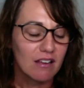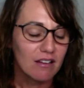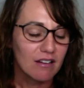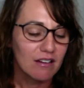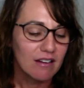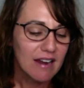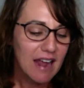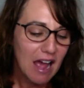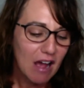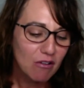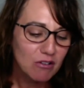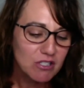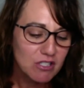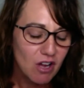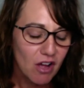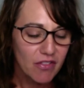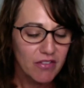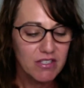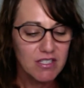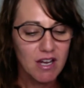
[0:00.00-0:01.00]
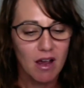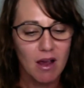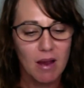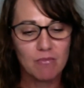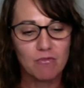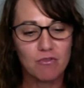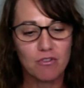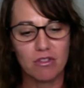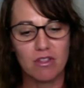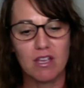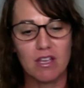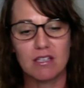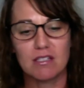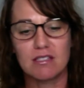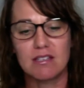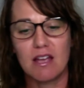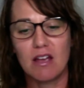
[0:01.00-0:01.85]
now's not the time for this.